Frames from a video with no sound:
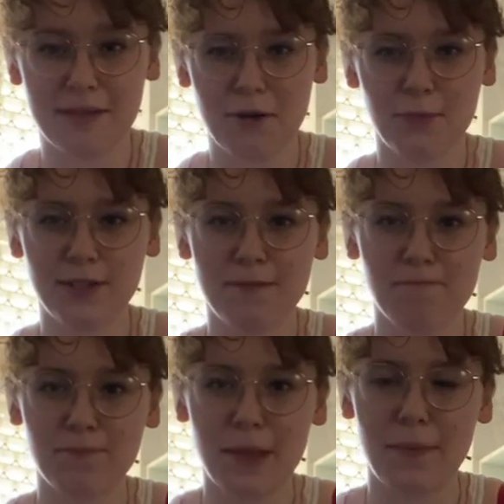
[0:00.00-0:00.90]
at the
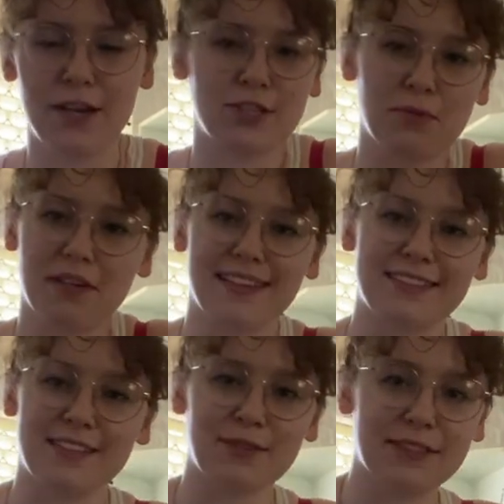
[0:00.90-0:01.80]
moment, but I just want to
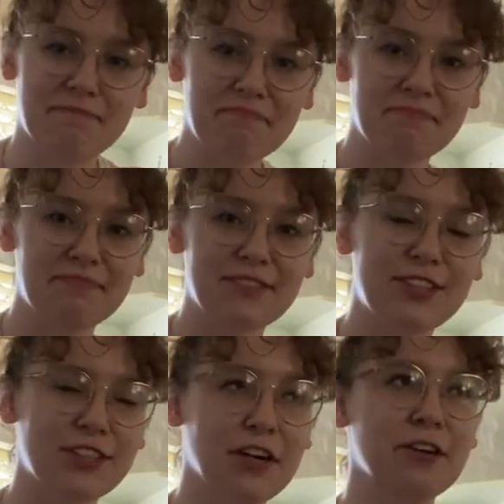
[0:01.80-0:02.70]
listen to it.
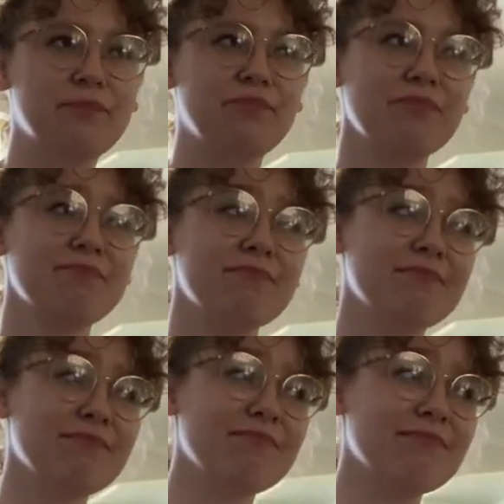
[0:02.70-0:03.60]
So,
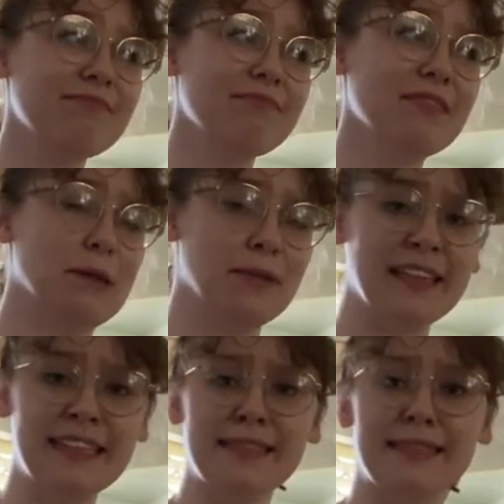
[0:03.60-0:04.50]
I'm going to
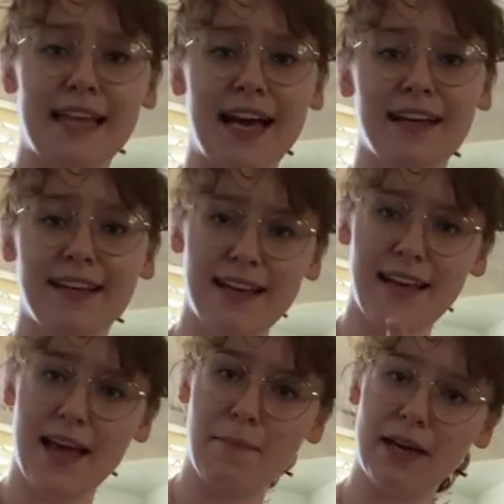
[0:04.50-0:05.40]
listen to that
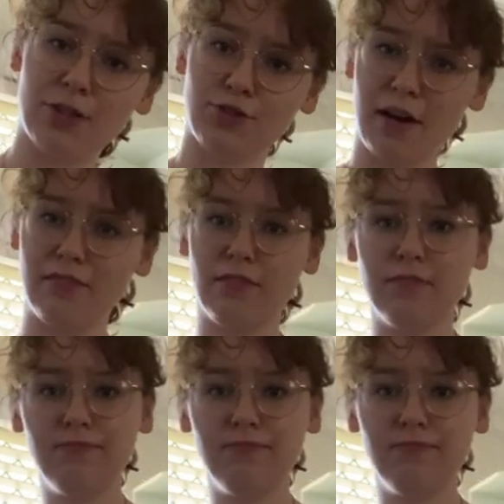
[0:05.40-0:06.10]
and make a trifle.